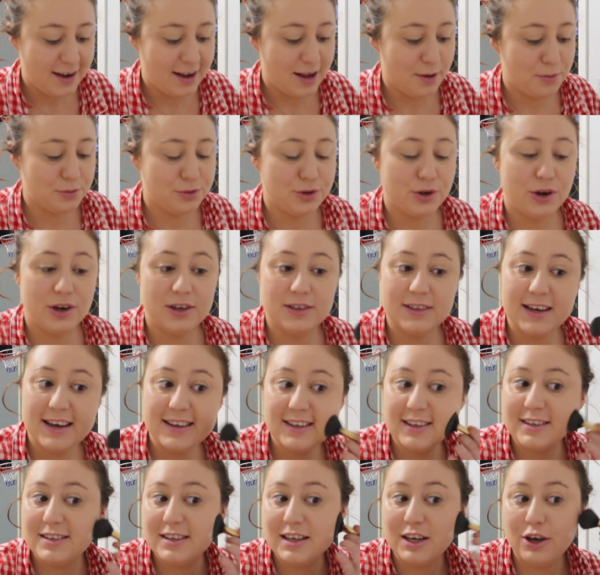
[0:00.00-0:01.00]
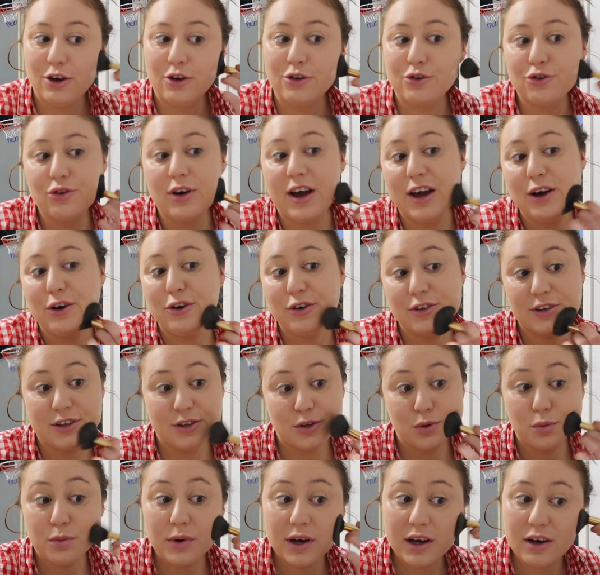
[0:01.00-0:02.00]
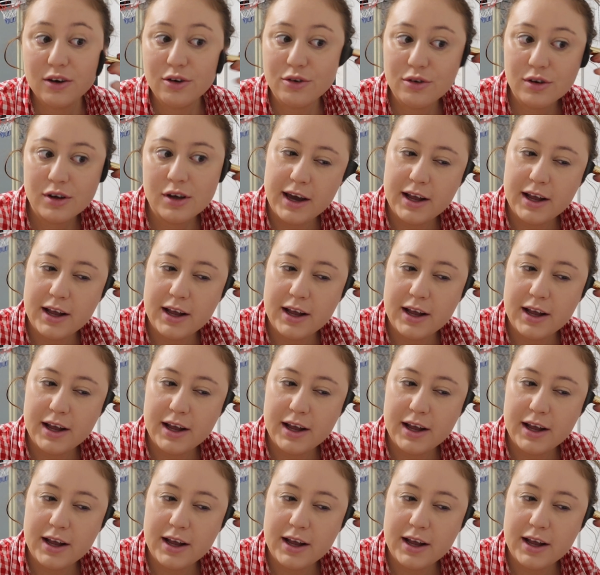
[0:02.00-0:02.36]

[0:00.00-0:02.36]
I'm so excited to see her try it on as well.